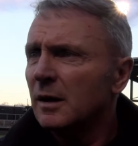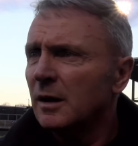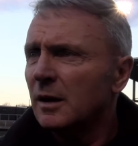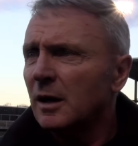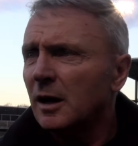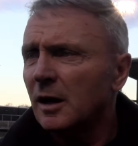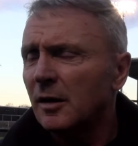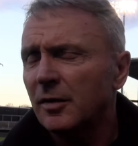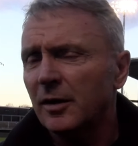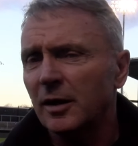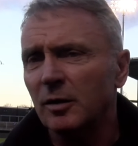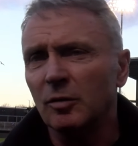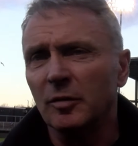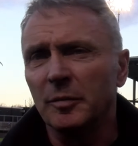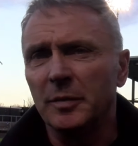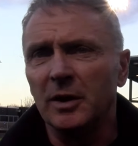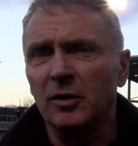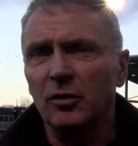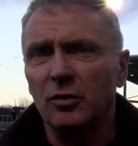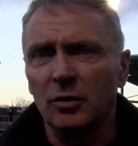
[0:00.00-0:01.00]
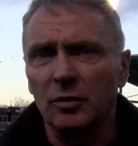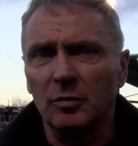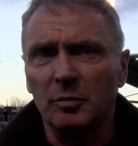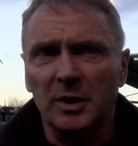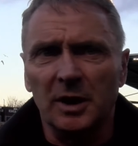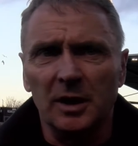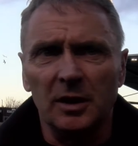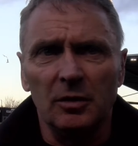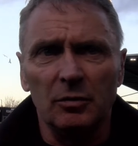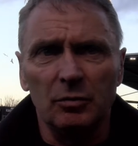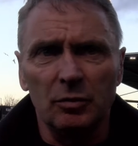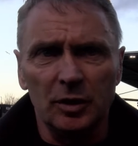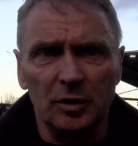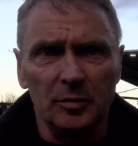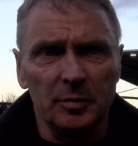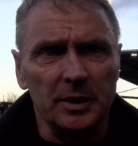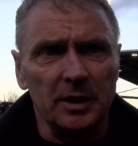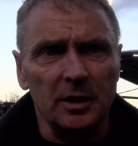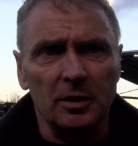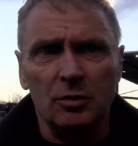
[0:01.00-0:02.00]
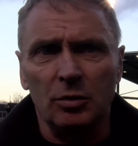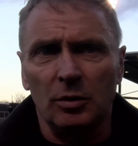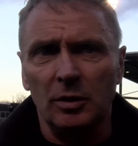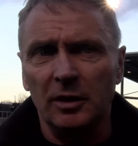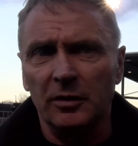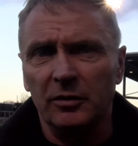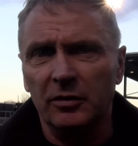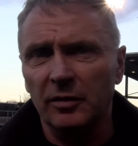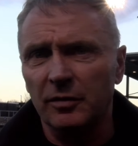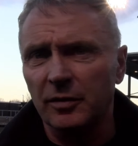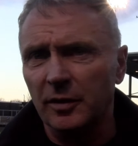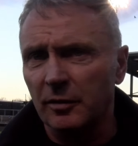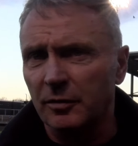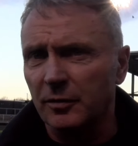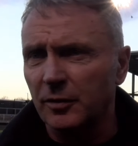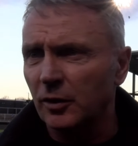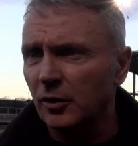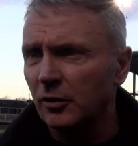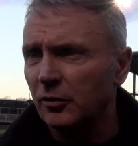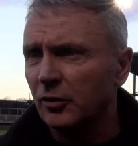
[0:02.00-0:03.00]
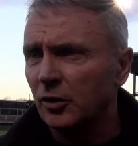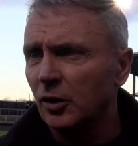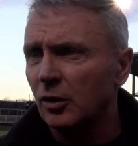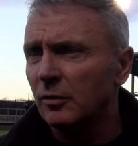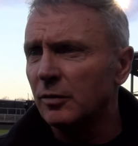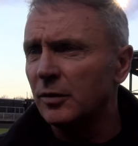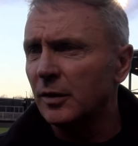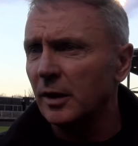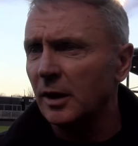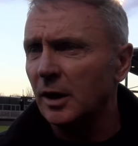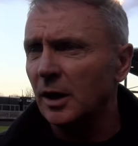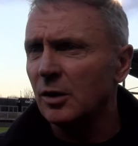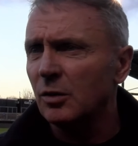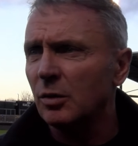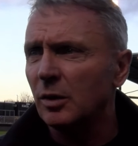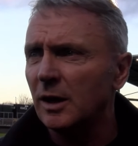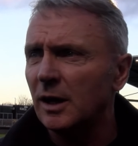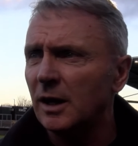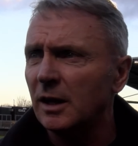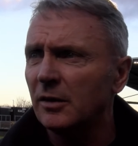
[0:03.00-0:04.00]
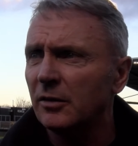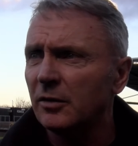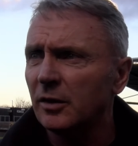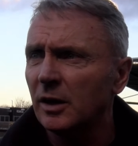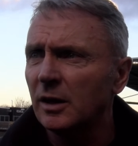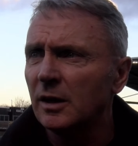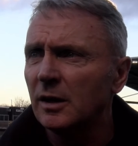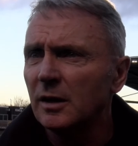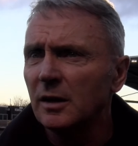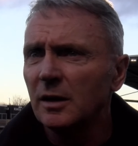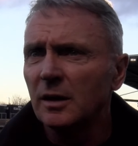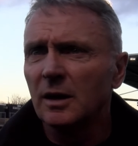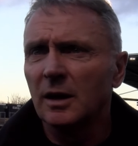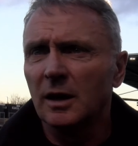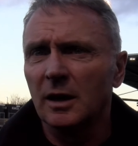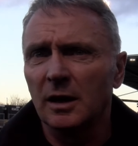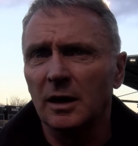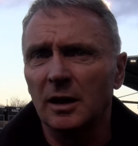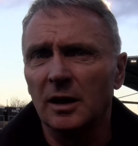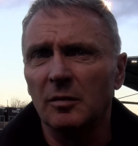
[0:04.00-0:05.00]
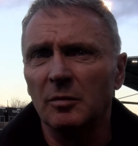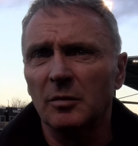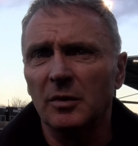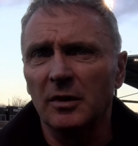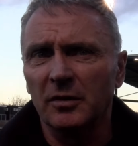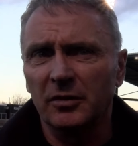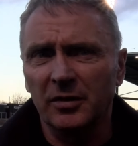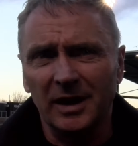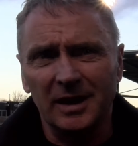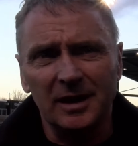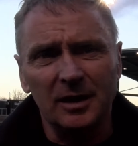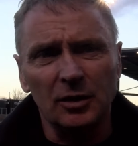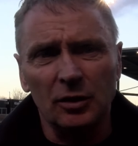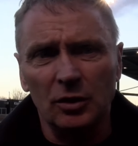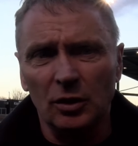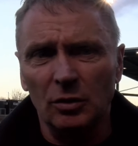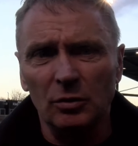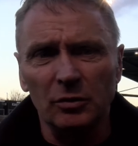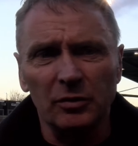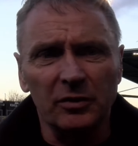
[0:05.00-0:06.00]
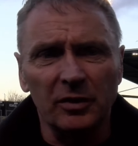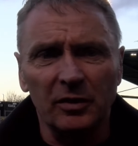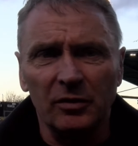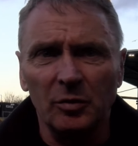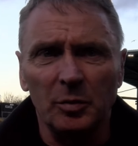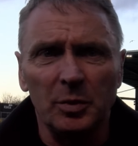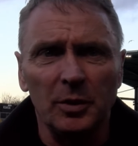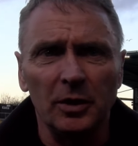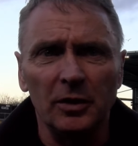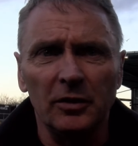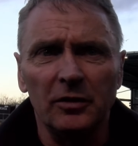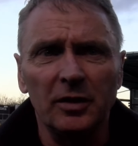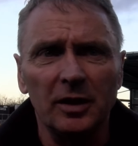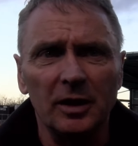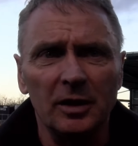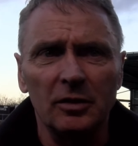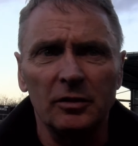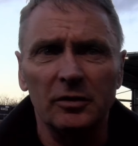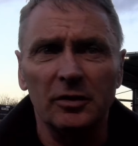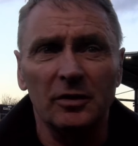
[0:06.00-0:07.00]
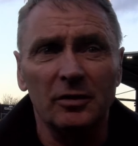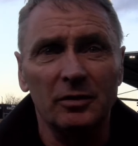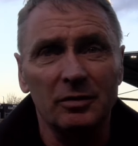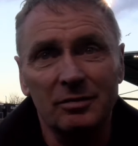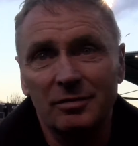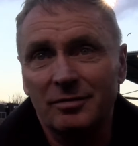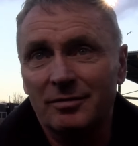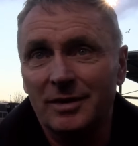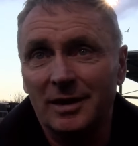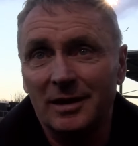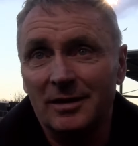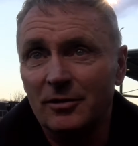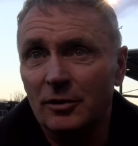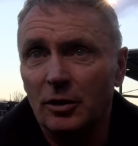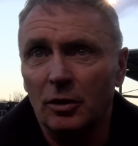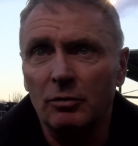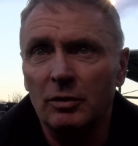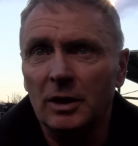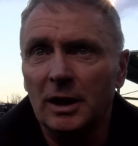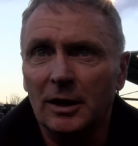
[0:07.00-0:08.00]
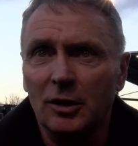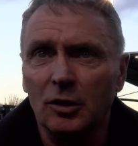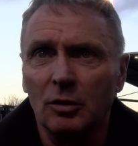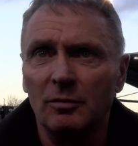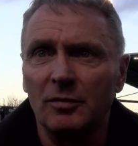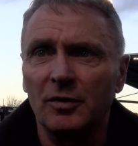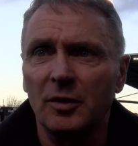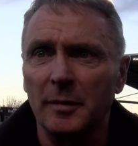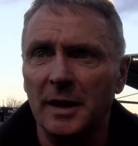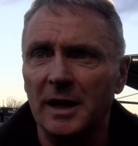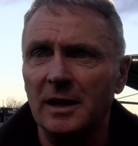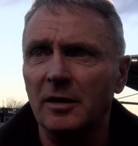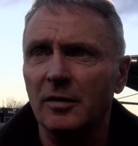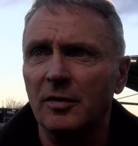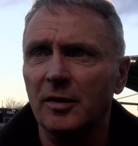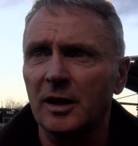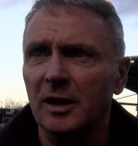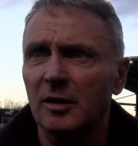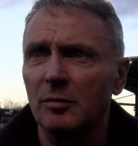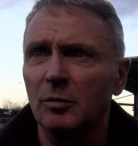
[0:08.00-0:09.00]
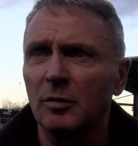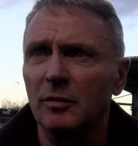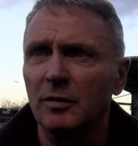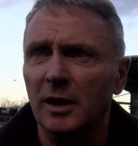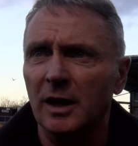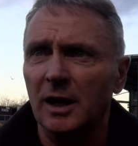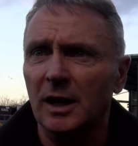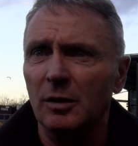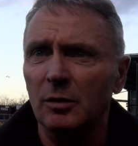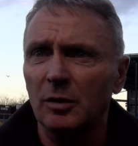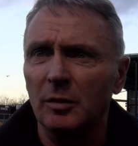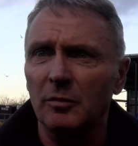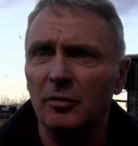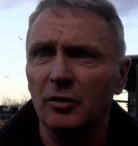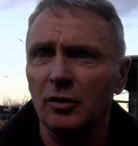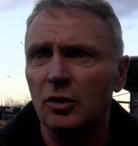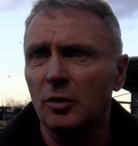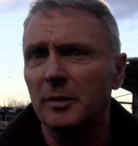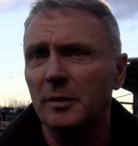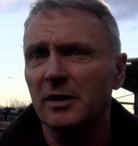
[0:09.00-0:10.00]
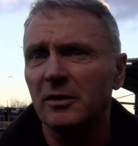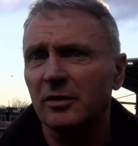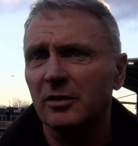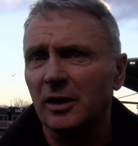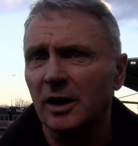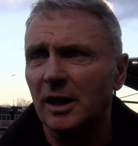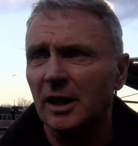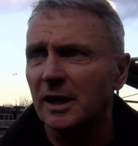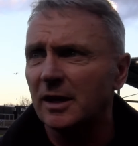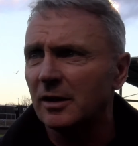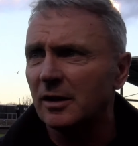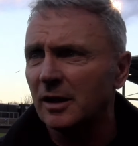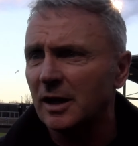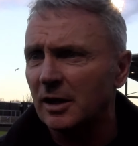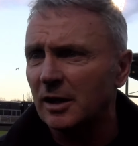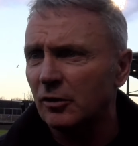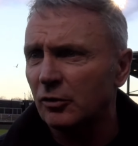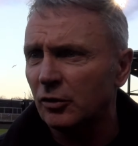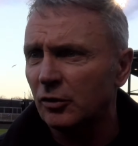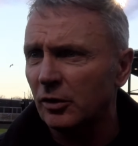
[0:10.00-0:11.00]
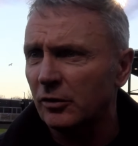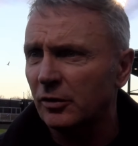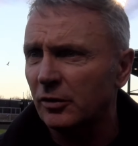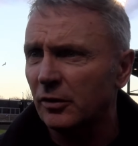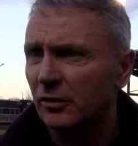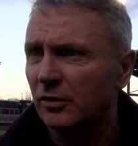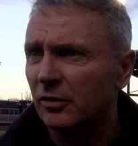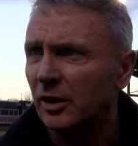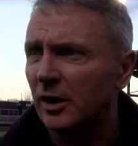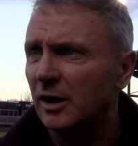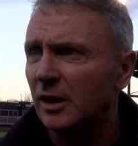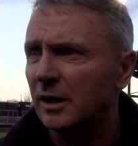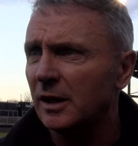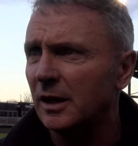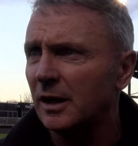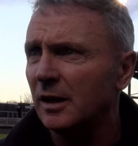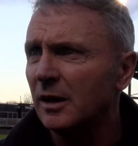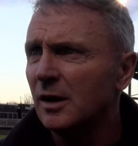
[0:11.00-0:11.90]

I think we've been done by a real bit of quality for the first goal, for the equaliser. The second goal's disappointing because it's not really come from anything, and we've allowed him to come inside and get a shot on target